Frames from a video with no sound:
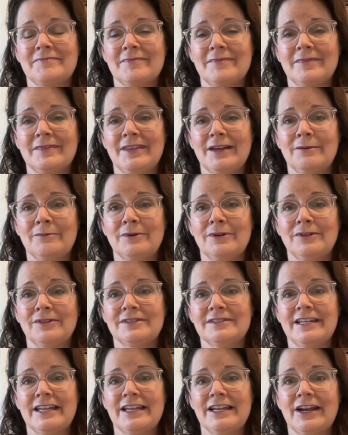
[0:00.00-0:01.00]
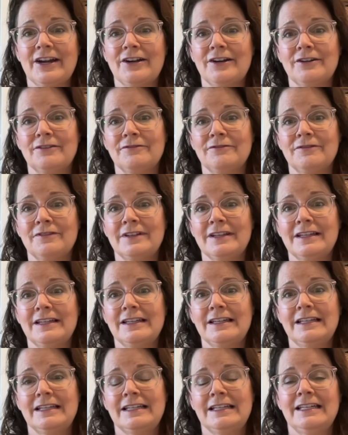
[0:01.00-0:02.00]
that will take care of
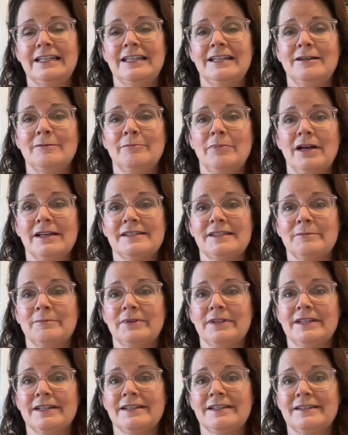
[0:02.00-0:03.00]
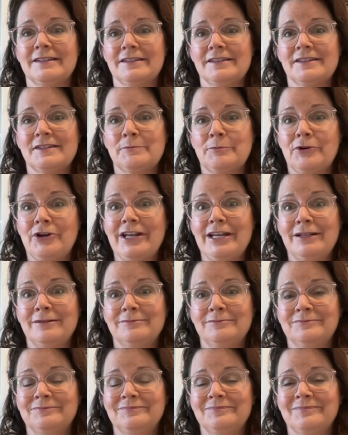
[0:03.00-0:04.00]
possibly spring.
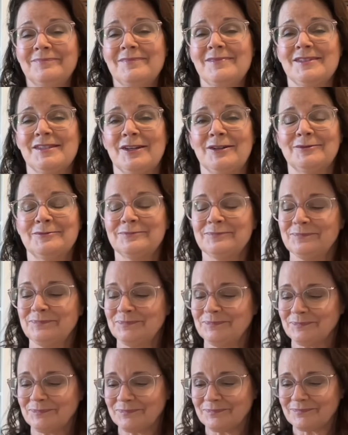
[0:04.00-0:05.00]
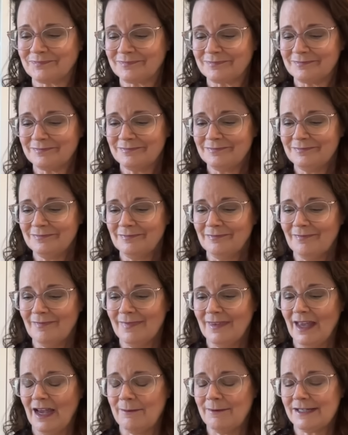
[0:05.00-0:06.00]
So
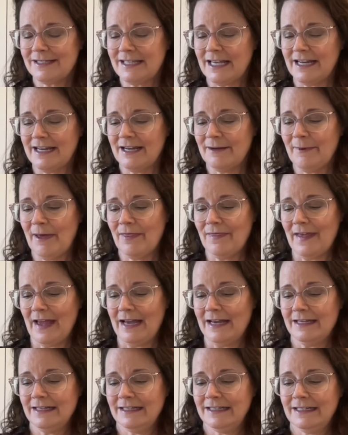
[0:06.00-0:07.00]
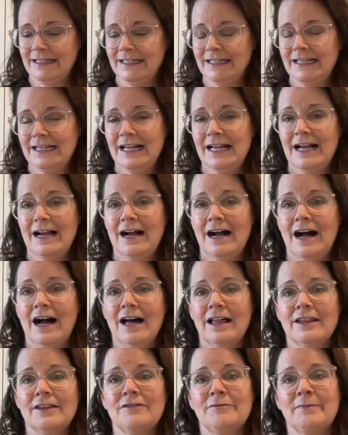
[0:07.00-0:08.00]
I'm excited about that.
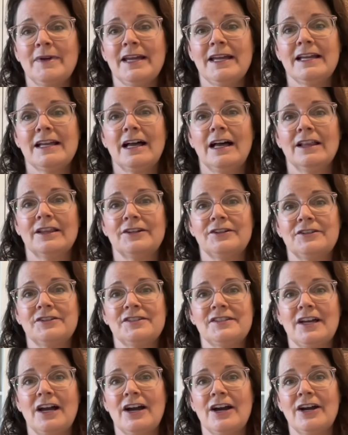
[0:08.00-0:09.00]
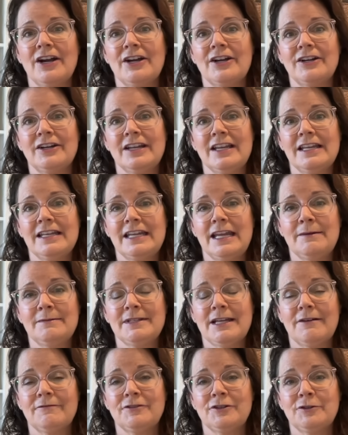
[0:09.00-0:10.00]
All of my colors are named
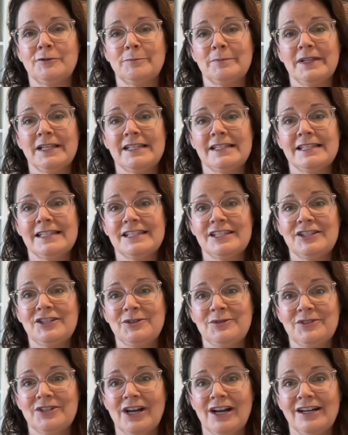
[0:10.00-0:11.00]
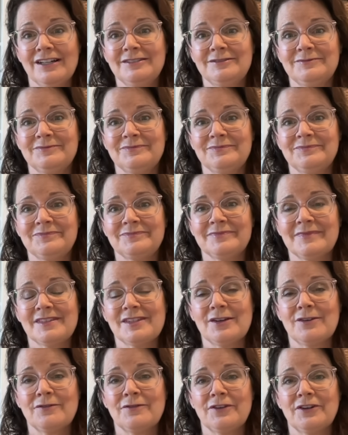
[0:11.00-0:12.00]
after places in Utah.
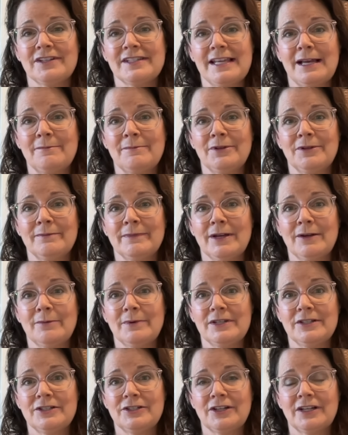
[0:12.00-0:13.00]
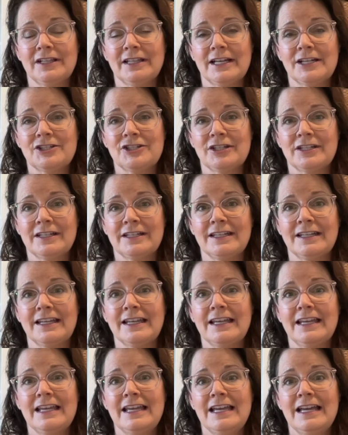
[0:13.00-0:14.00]
So, for example, my winter collection
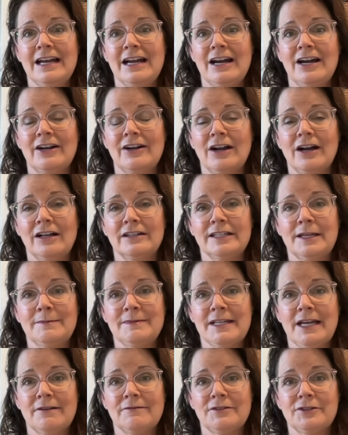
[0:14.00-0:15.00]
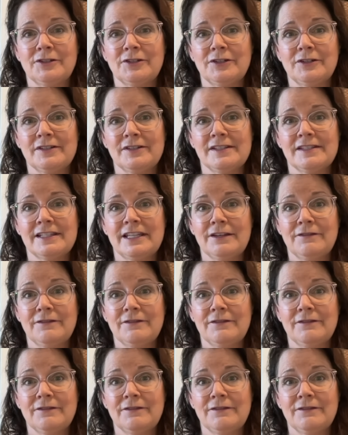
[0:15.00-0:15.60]
are all named after ski